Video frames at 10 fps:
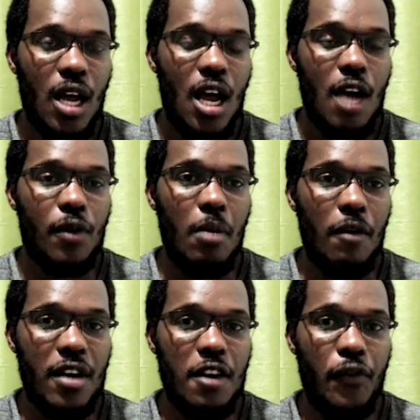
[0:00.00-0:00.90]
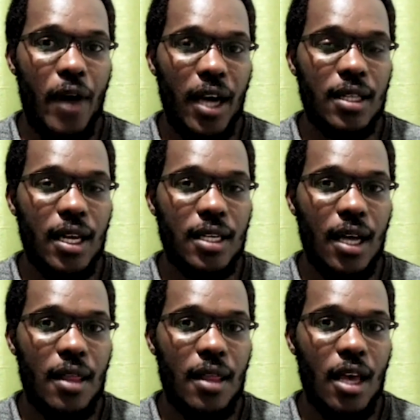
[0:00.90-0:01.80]
from a very fact that
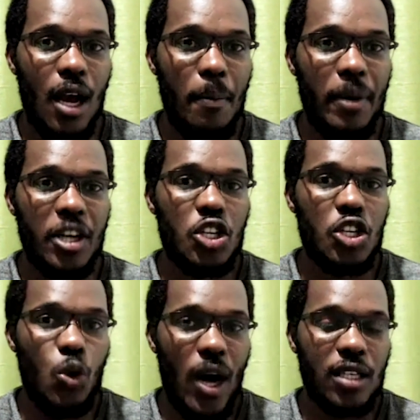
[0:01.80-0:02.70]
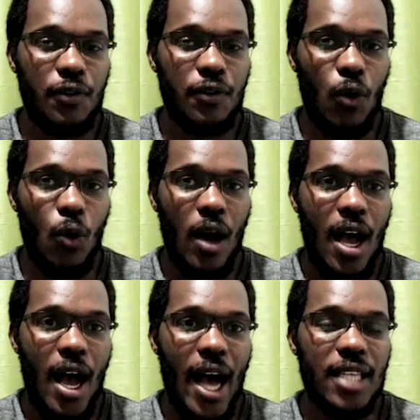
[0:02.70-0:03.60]
the company she works for
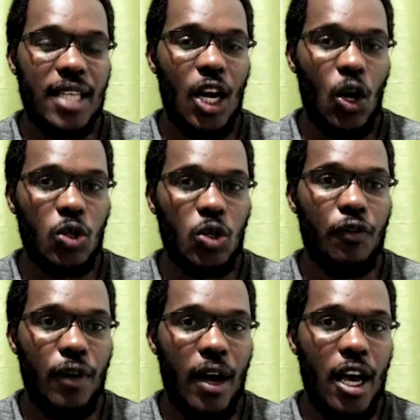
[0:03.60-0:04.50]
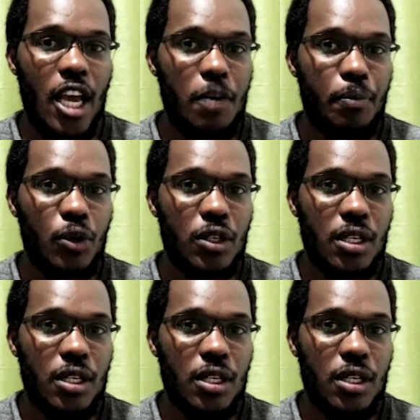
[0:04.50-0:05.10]
has a lot of input